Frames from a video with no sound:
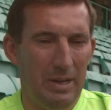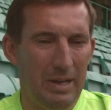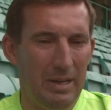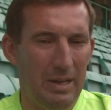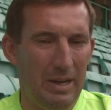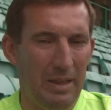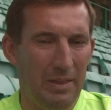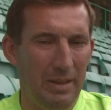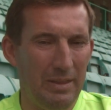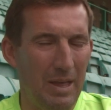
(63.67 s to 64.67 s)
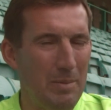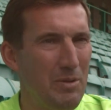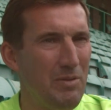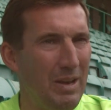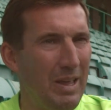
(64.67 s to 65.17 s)
And I think they'll be
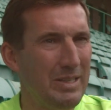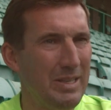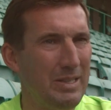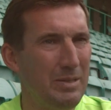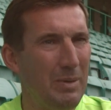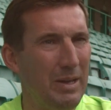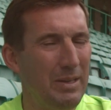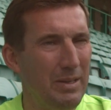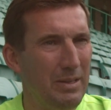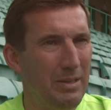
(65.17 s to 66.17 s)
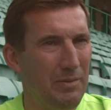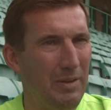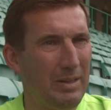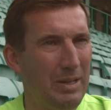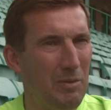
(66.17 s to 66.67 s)
really excited by the
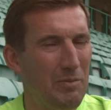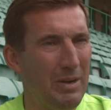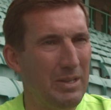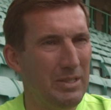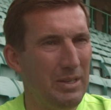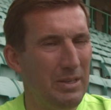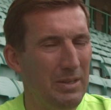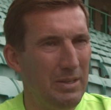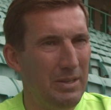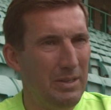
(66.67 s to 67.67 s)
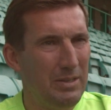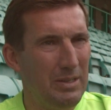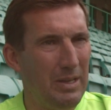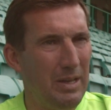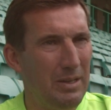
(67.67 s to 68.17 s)
fact that we've managed
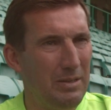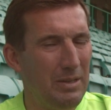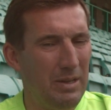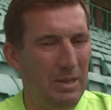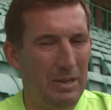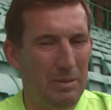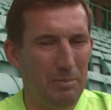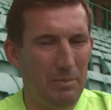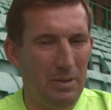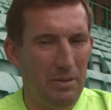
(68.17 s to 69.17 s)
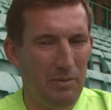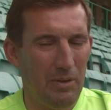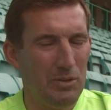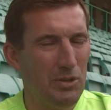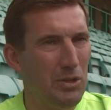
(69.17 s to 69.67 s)
to get
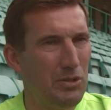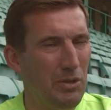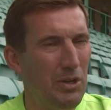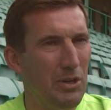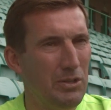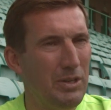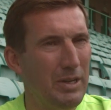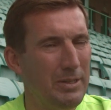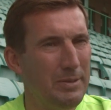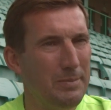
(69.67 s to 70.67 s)
Font on a two-year contract.